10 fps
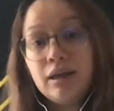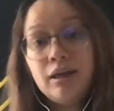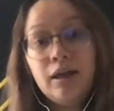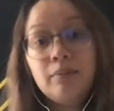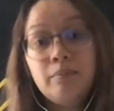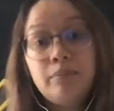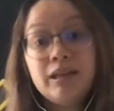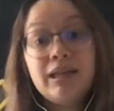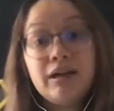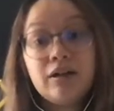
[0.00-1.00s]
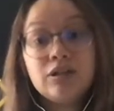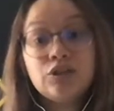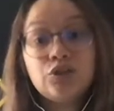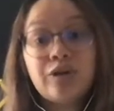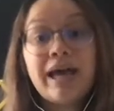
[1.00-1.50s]
and political
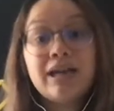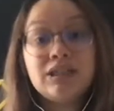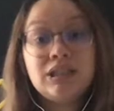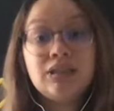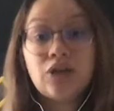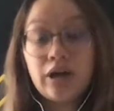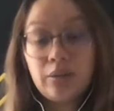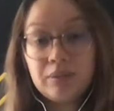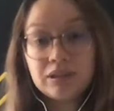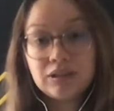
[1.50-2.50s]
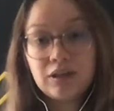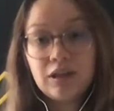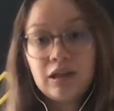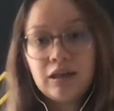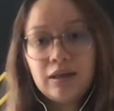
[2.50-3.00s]
strategy documents,
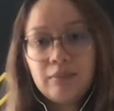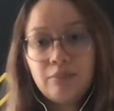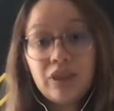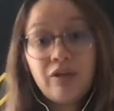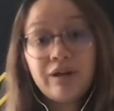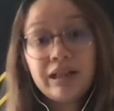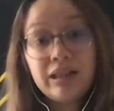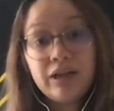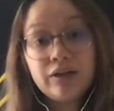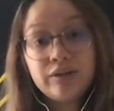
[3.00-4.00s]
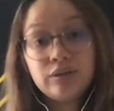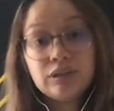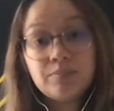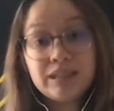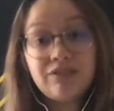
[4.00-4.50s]
but they rarely include
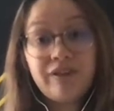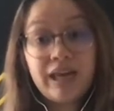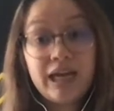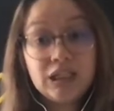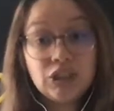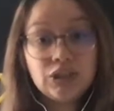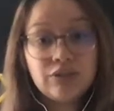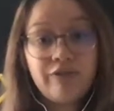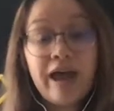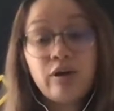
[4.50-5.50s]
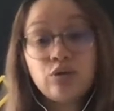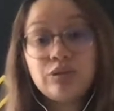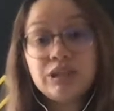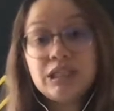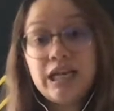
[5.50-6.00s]
specifications of how to
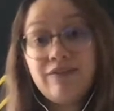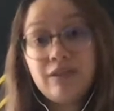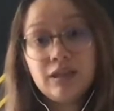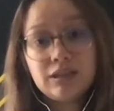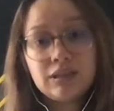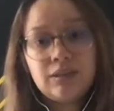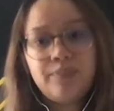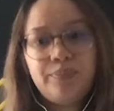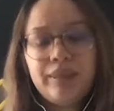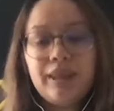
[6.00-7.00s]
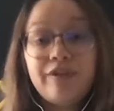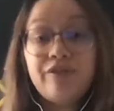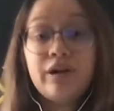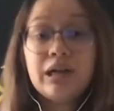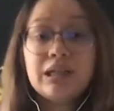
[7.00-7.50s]
achieve this.
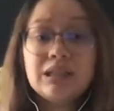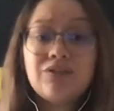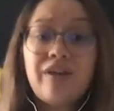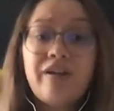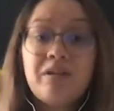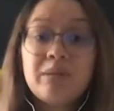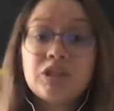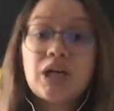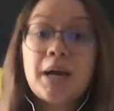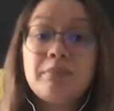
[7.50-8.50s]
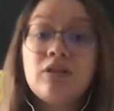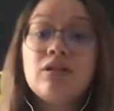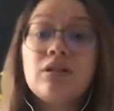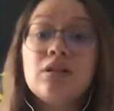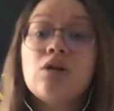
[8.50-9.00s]
Therefore, it is very much up to
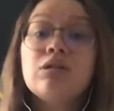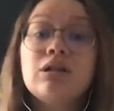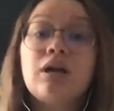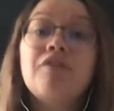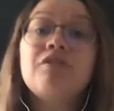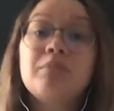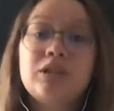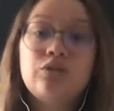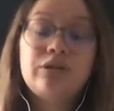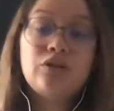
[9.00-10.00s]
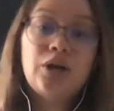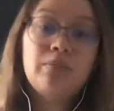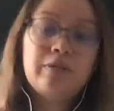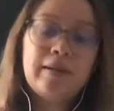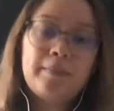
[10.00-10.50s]
the local government to
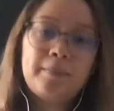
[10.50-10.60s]
interpret.